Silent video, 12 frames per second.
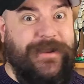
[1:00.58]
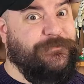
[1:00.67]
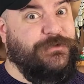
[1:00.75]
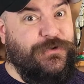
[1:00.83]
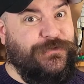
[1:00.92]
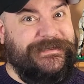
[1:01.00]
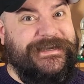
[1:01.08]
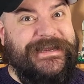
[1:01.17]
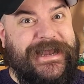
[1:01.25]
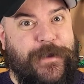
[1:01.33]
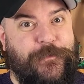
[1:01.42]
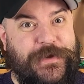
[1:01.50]
I've got
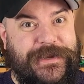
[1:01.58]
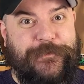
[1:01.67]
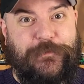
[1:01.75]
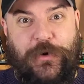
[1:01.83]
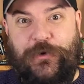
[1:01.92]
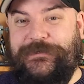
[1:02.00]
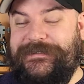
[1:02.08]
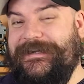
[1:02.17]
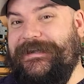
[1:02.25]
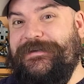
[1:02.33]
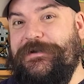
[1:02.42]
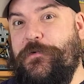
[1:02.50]
a big box
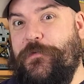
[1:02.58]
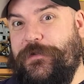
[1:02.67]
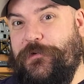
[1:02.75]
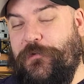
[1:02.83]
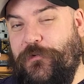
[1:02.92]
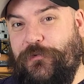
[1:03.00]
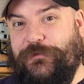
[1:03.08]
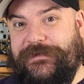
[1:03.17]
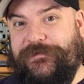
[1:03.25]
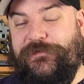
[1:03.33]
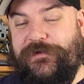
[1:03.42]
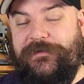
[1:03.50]
here with all
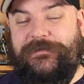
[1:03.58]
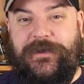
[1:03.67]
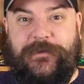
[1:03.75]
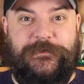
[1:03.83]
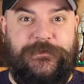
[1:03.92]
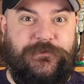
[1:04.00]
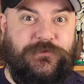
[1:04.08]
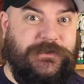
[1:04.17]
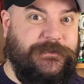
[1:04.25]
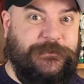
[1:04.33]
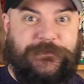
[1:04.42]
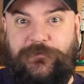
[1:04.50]
different types of
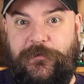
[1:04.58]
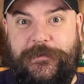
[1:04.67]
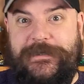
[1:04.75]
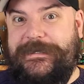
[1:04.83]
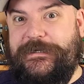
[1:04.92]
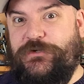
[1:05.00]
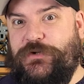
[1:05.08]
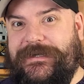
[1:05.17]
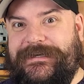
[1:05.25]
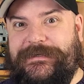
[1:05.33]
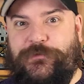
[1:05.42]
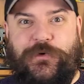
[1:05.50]
crisps from
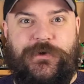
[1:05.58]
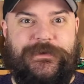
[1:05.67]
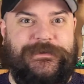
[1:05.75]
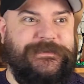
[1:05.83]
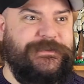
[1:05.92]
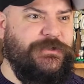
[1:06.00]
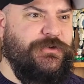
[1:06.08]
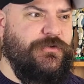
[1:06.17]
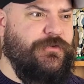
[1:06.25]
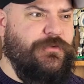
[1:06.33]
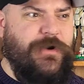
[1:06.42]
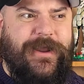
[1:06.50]
crinkly ones
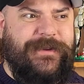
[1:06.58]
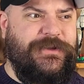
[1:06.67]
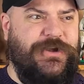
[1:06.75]
to uh,